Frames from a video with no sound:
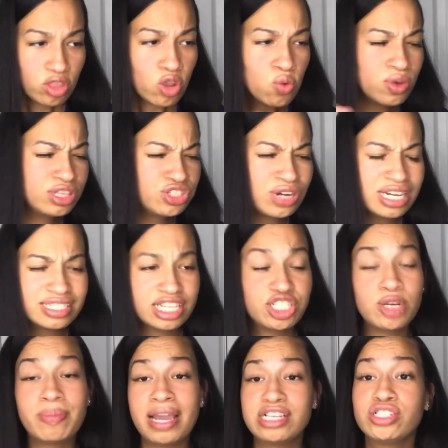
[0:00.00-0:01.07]
with drugs that
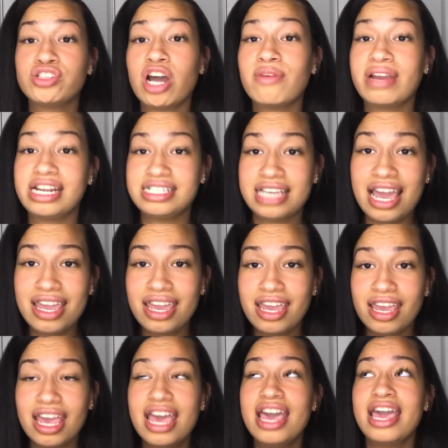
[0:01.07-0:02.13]
your patient's already
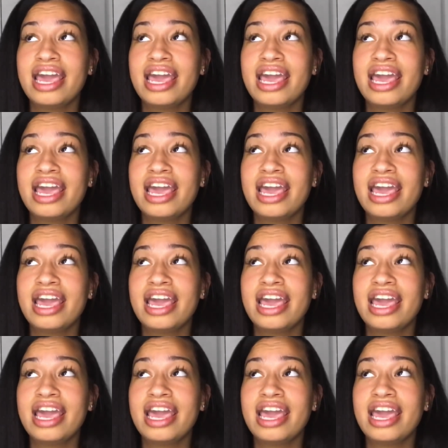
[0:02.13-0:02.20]
taking.